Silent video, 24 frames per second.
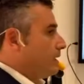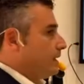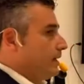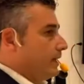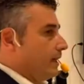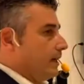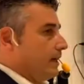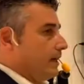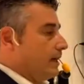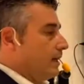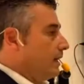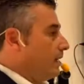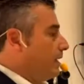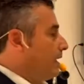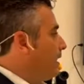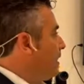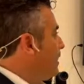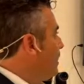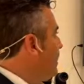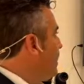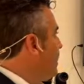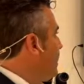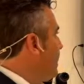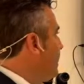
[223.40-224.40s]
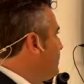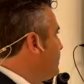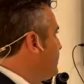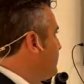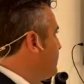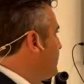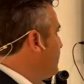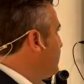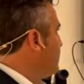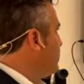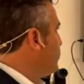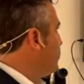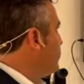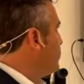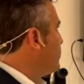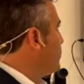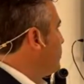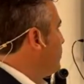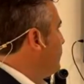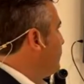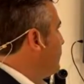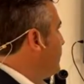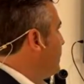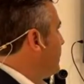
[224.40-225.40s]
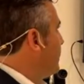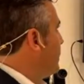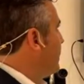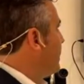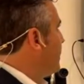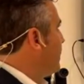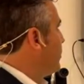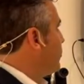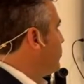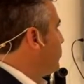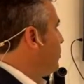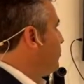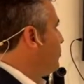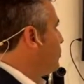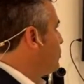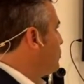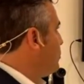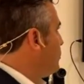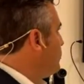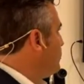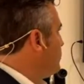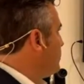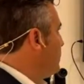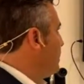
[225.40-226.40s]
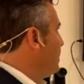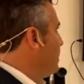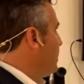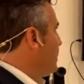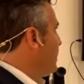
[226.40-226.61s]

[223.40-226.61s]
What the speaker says: the alterations of the chromosomes.